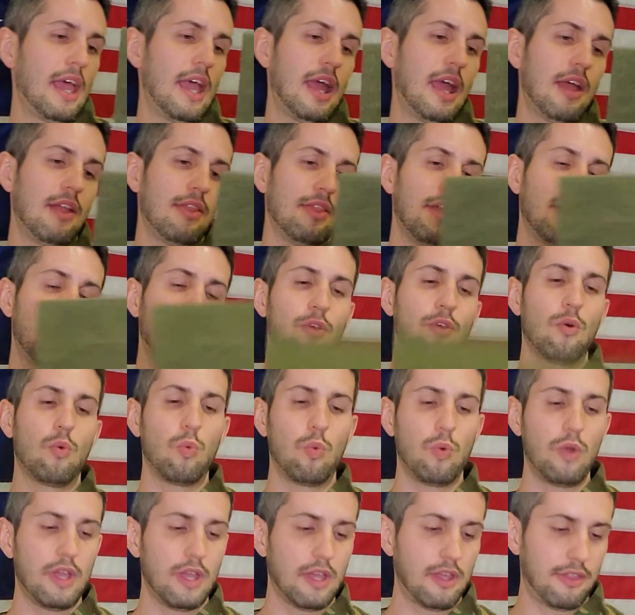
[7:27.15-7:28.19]
And then the
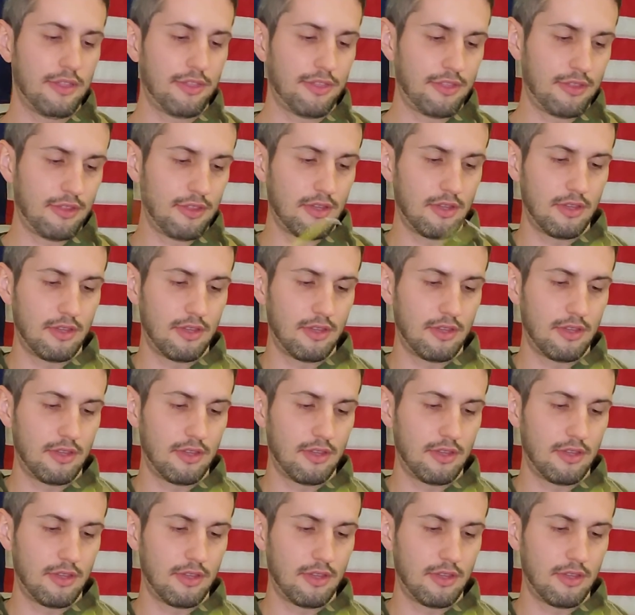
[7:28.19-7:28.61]
width